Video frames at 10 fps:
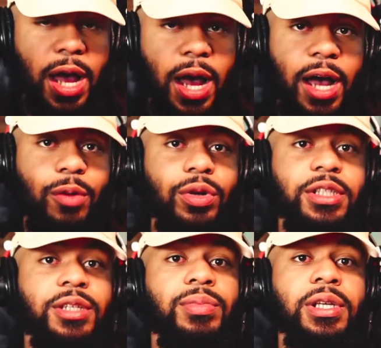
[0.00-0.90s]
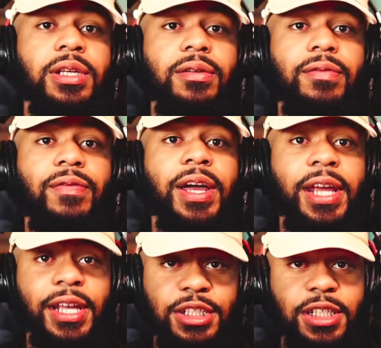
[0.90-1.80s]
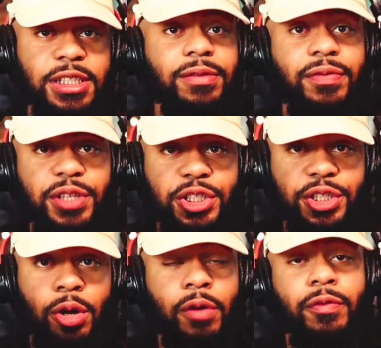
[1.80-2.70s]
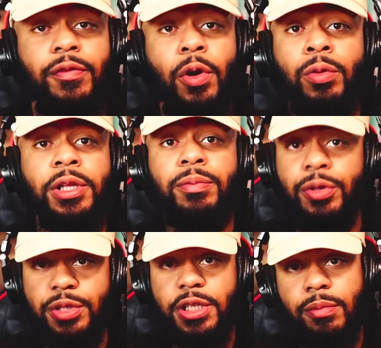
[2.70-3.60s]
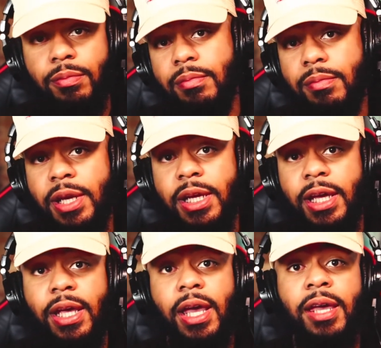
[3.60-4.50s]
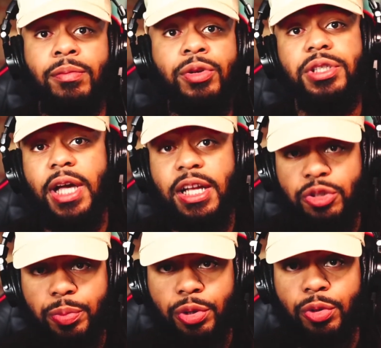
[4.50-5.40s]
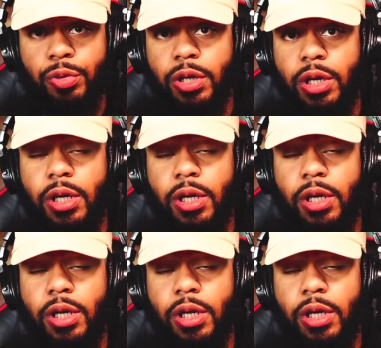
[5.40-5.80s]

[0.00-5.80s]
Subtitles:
I want to be financially sufficient off of only music, meaning a music entrepreneur.